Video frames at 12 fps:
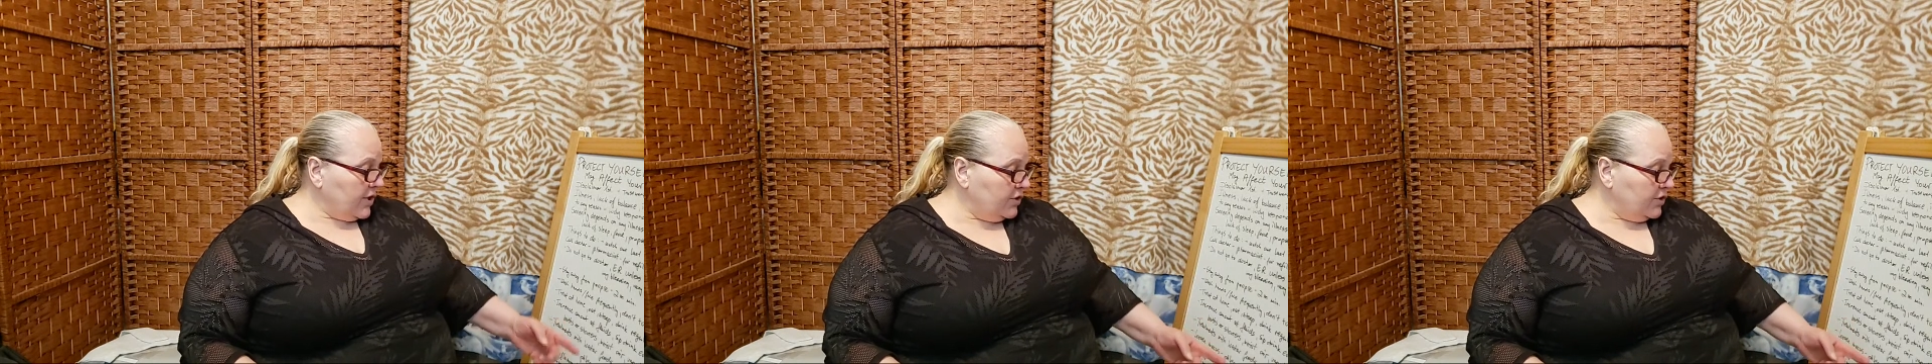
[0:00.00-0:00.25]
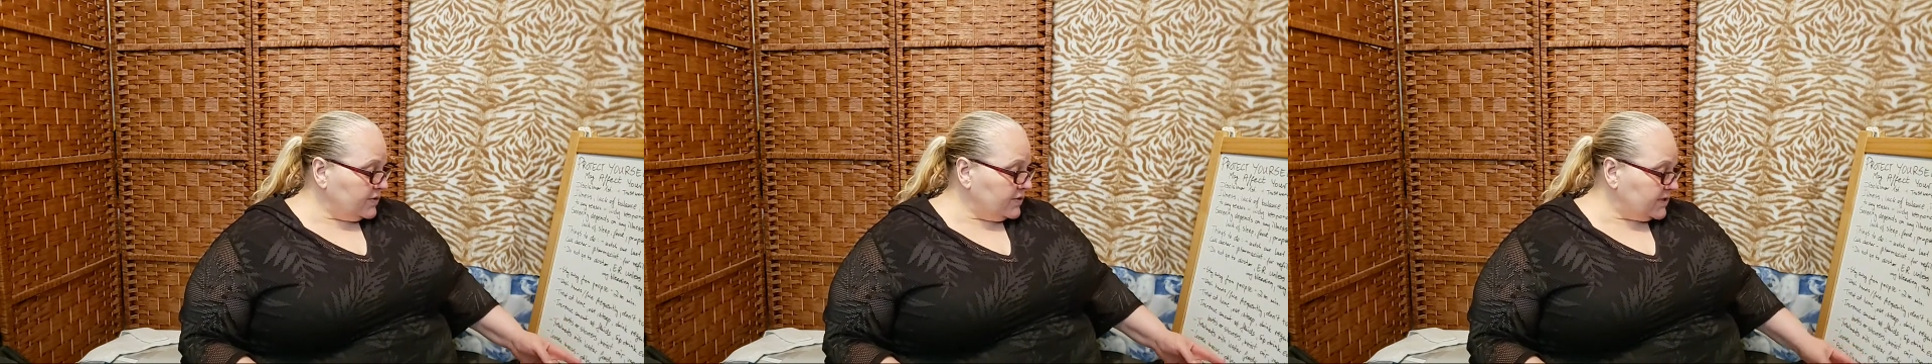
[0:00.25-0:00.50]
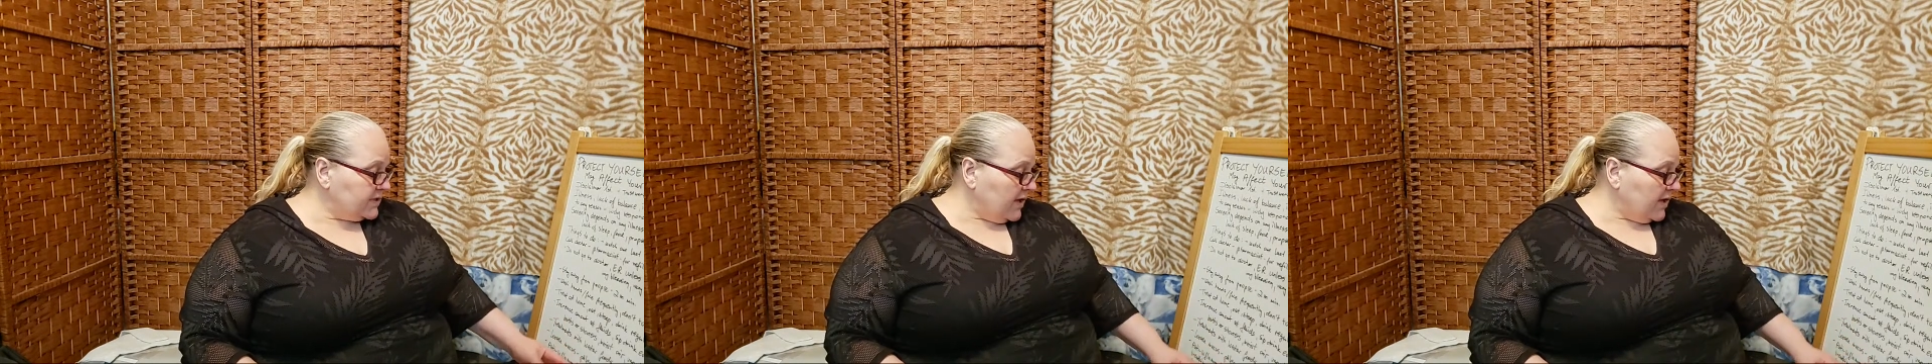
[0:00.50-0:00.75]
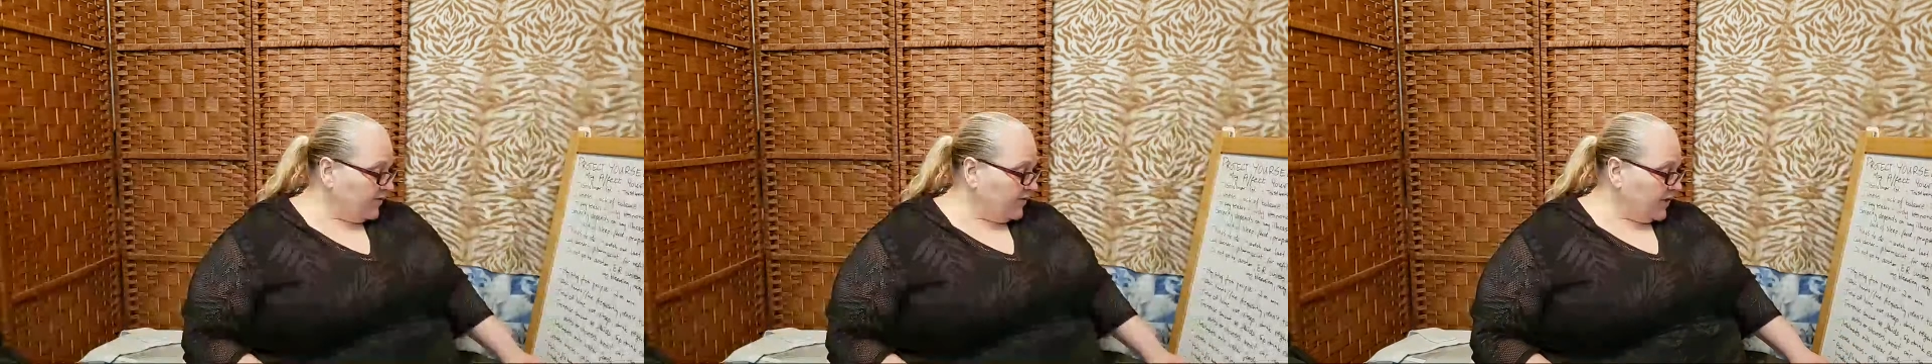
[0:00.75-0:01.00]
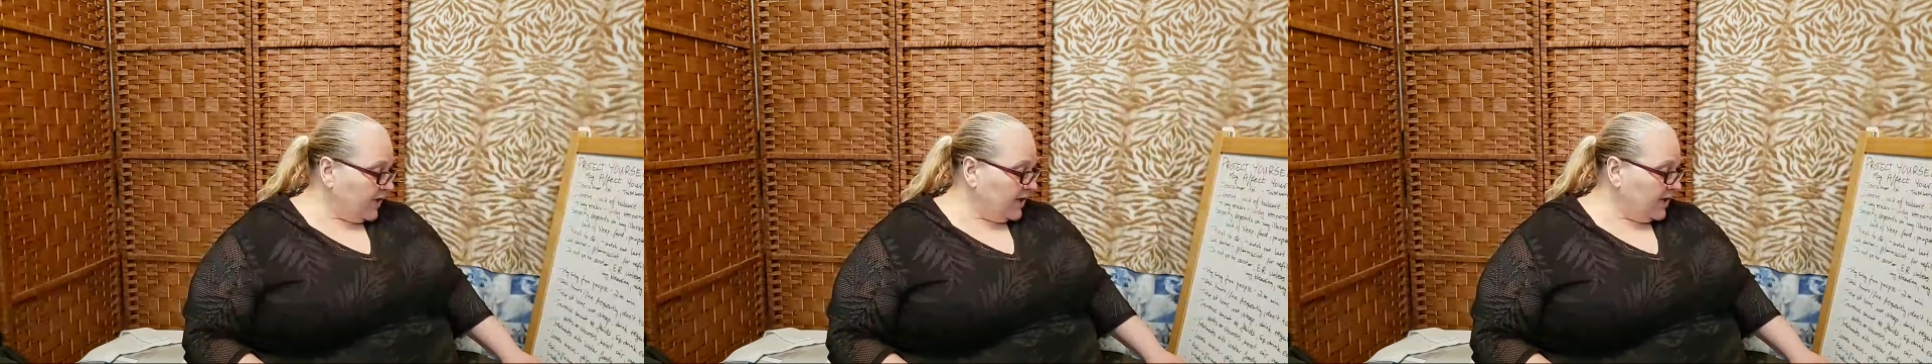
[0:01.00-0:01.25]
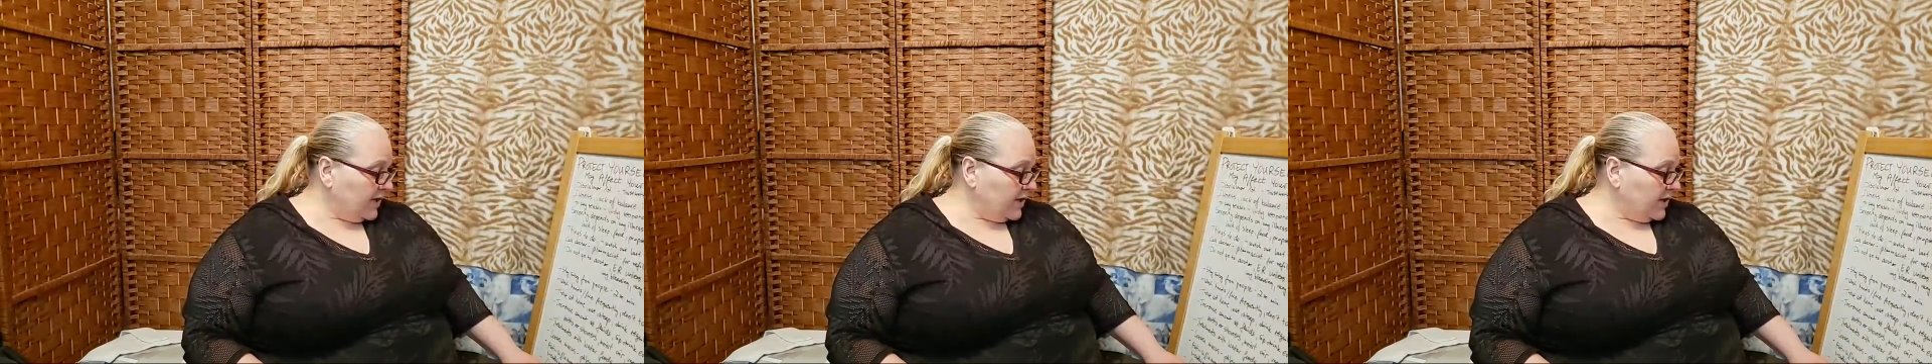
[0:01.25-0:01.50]
use stuff
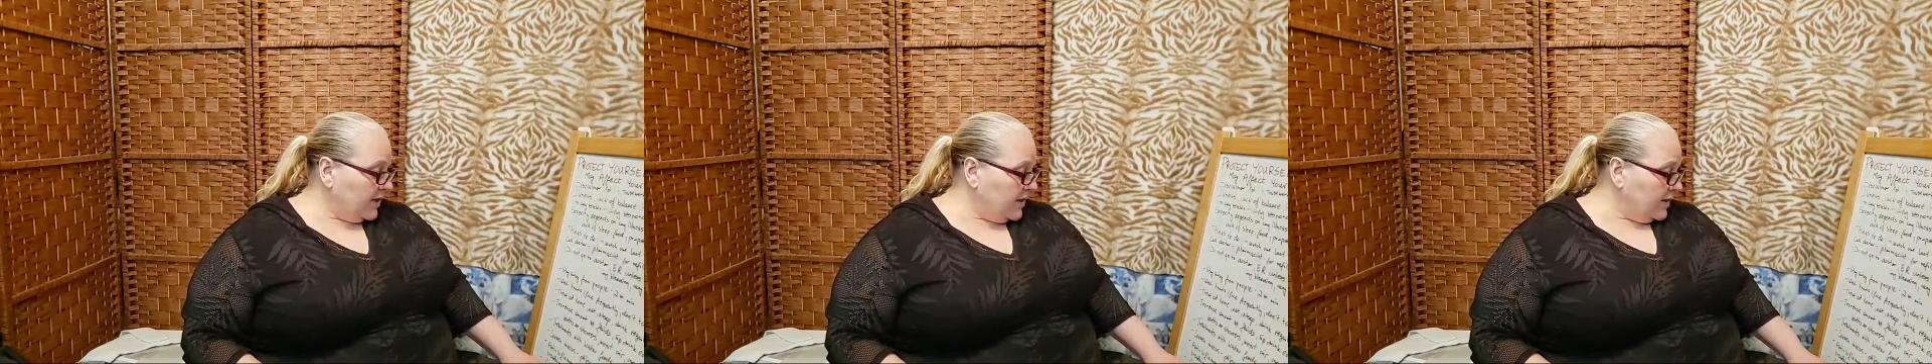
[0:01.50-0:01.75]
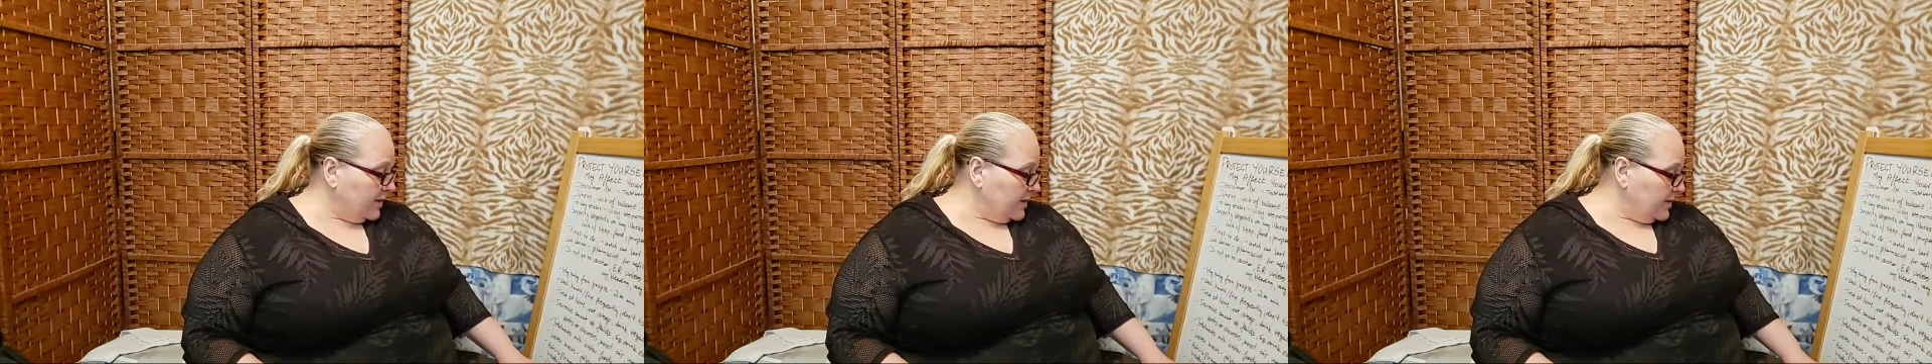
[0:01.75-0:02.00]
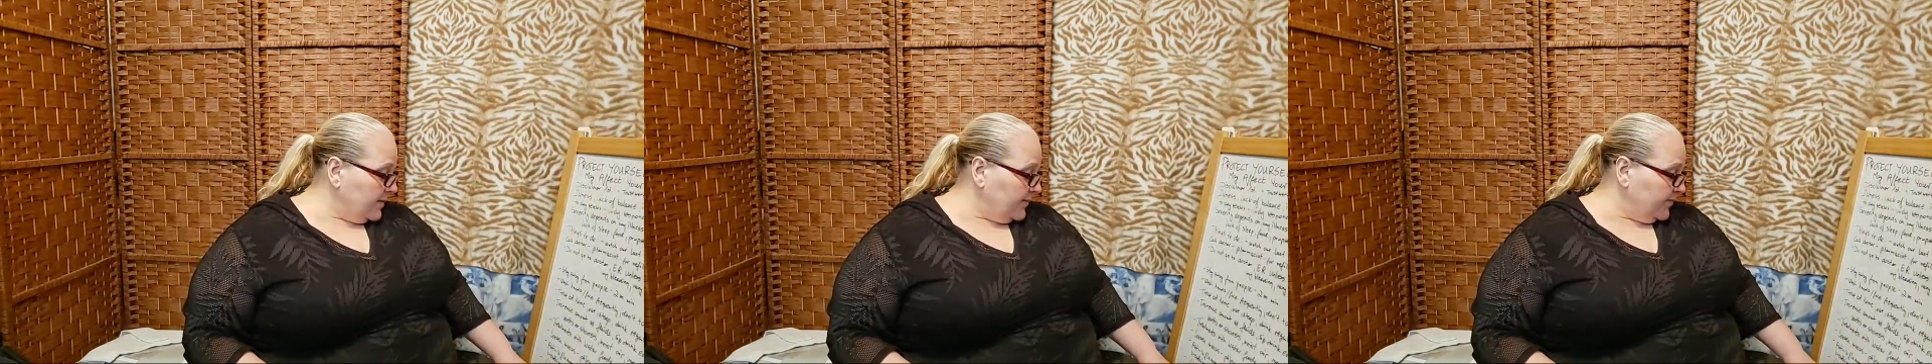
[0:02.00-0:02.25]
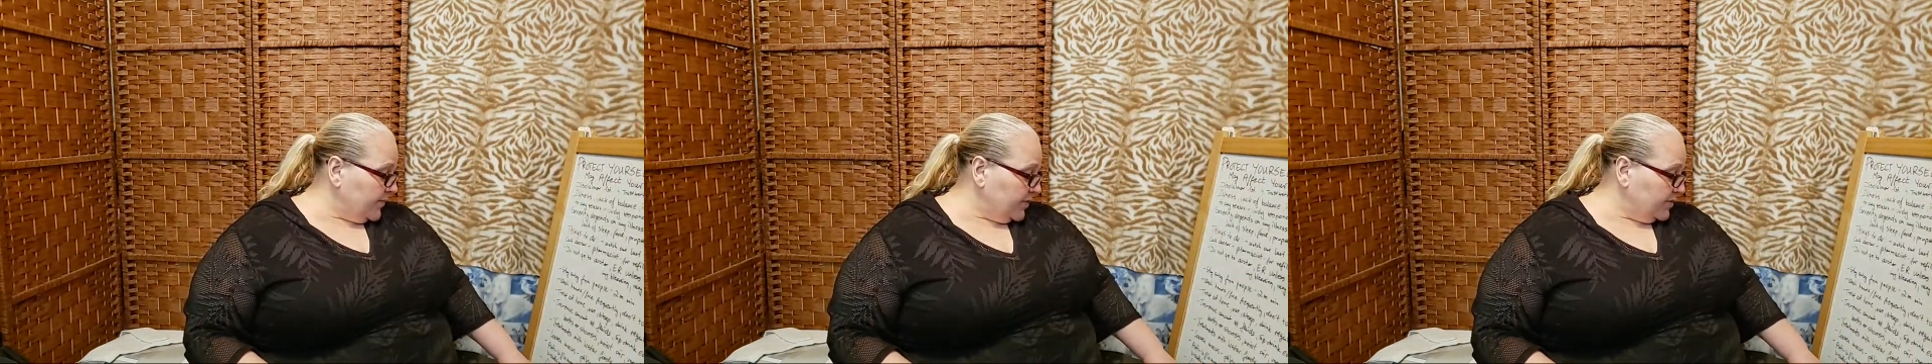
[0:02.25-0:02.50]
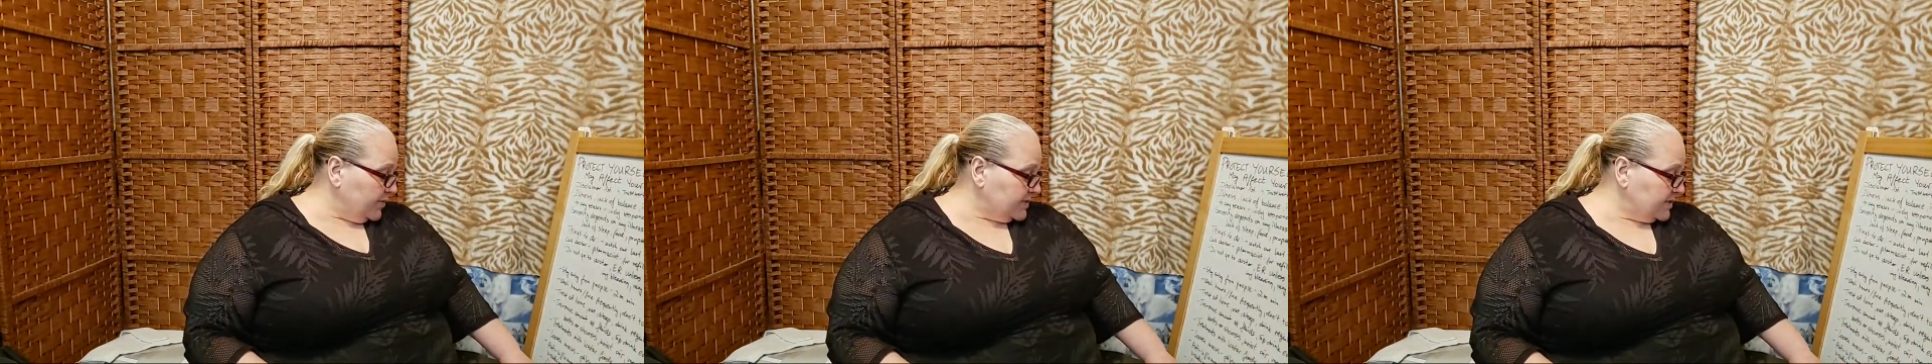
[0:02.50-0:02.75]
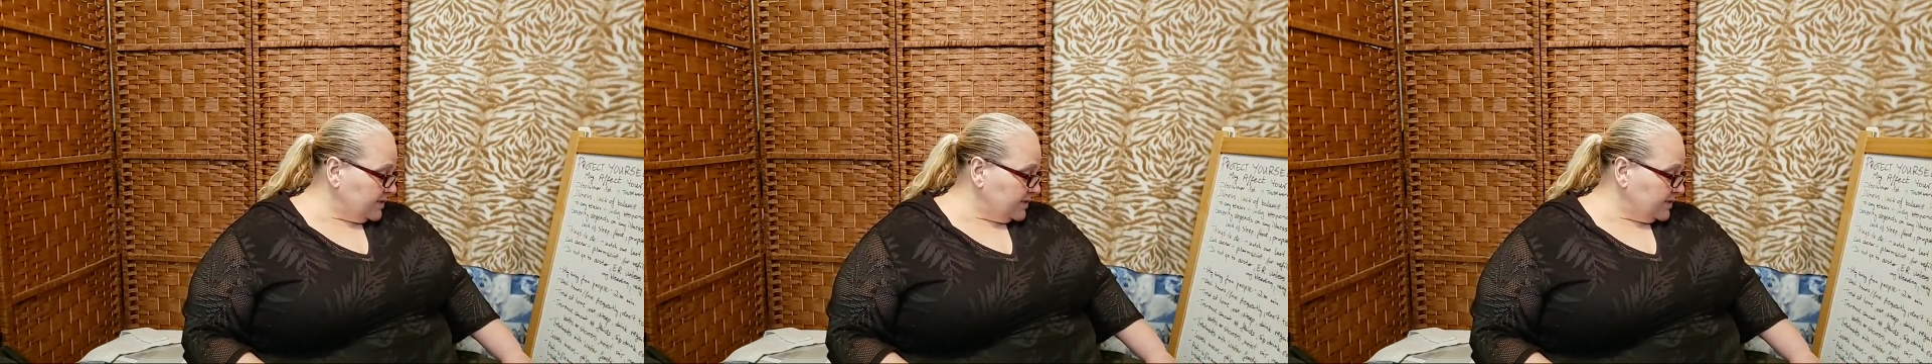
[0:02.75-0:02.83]
like let me see